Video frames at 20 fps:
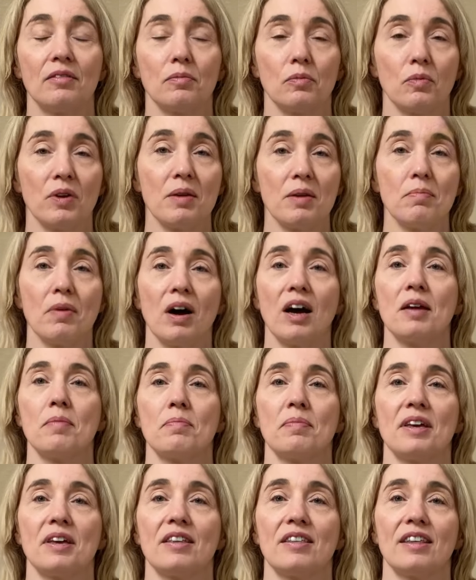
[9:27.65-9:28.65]
we might
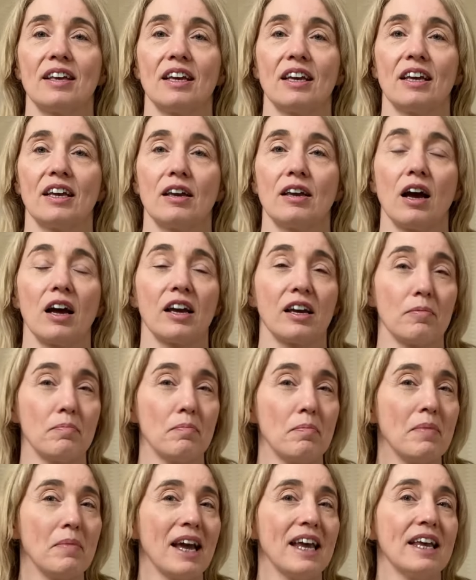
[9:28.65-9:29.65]
be thinking I
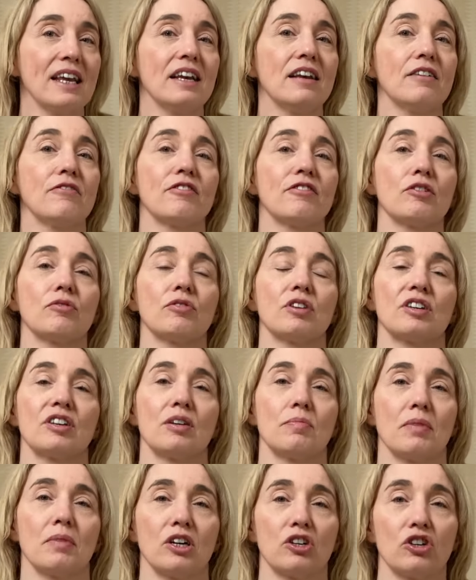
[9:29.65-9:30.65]
can mainly feel this
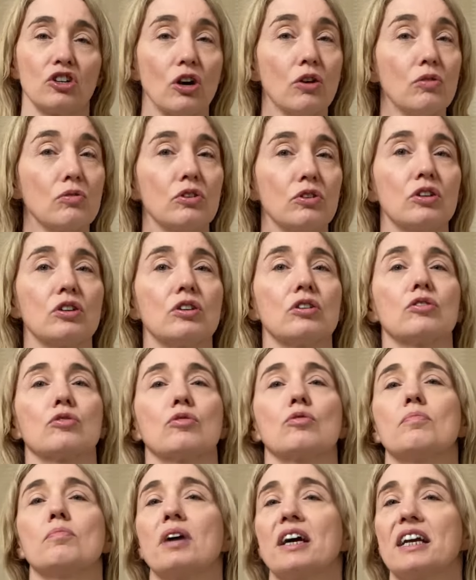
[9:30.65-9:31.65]
in my shoulders
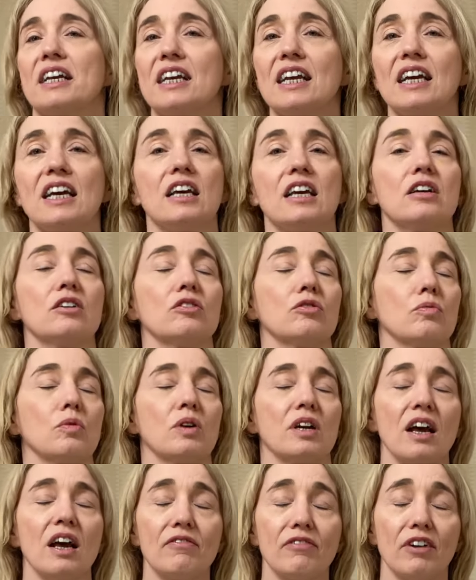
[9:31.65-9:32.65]
or my knees or
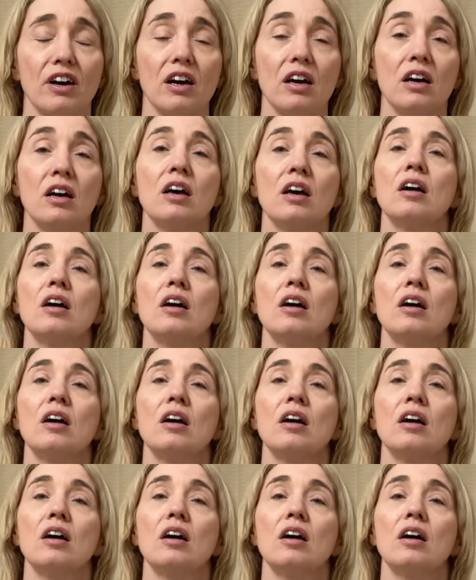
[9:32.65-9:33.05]
whatever,